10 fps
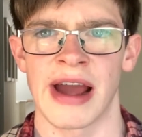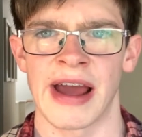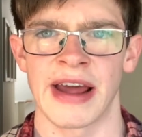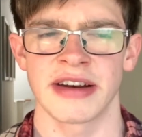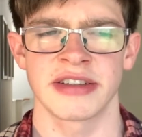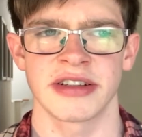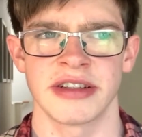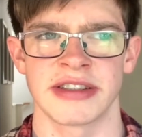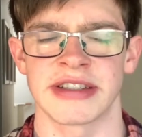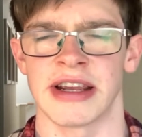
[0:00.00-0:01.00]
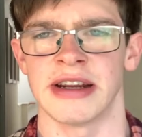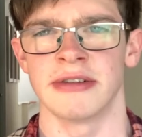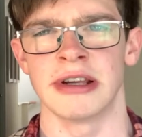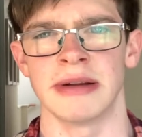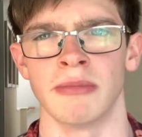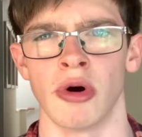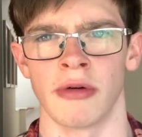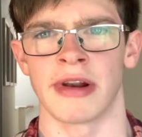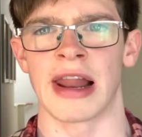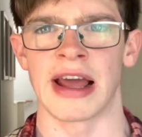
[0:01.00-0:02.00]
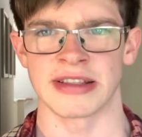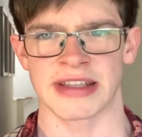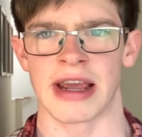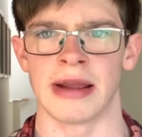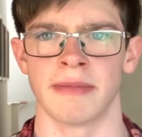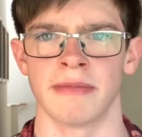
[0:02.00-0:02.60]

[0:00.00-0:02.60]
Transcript: at the scene in more of a landscape